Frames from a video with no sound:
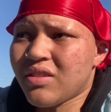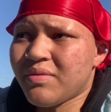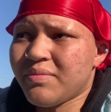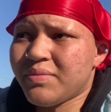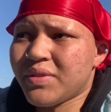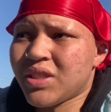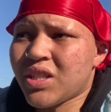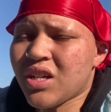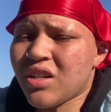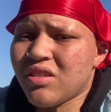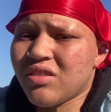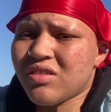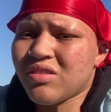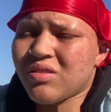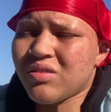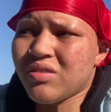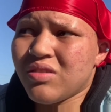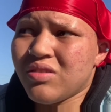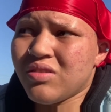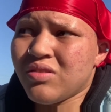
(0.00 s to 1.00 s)
Because
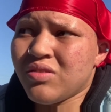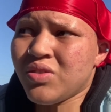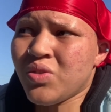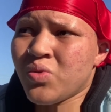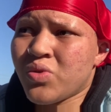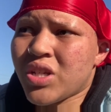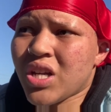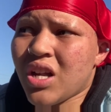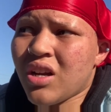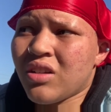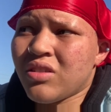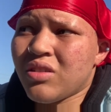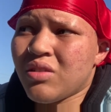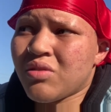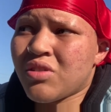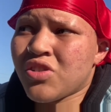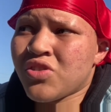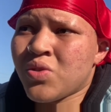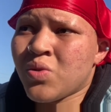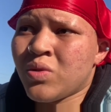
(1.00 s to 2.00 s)
you
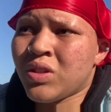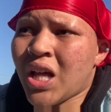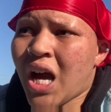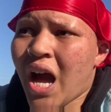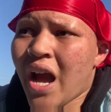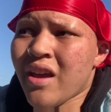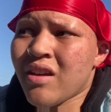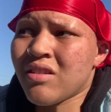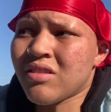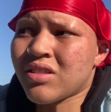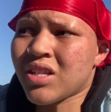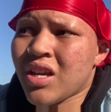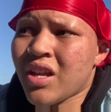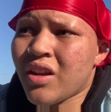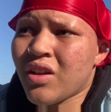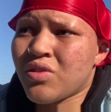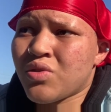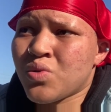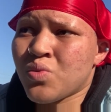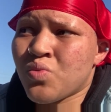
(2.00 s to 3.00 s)
lying and saying
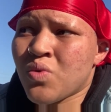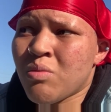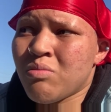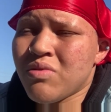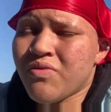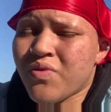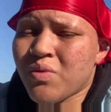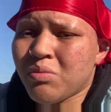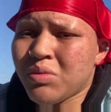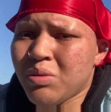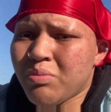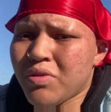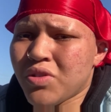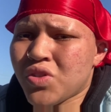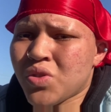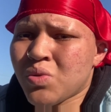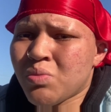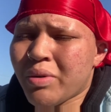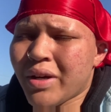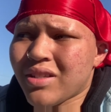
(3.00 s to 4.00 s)
that you want me for me, but
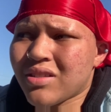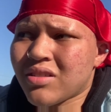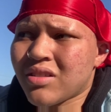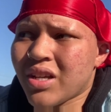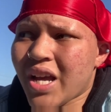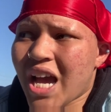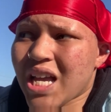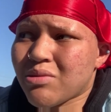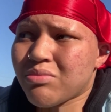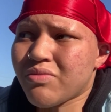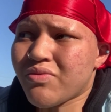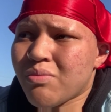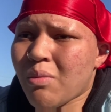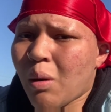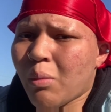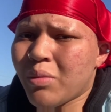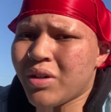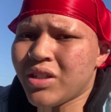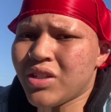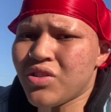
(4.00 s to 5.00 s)
you basically ask me for my
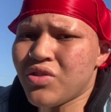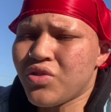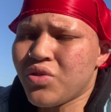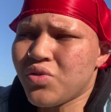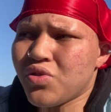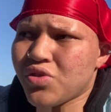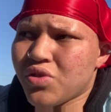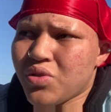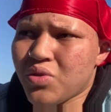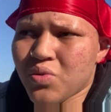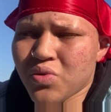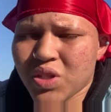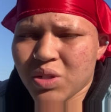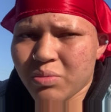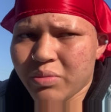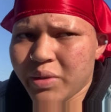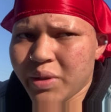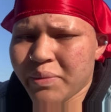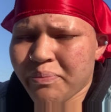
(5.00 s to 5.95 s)
money and you just using me.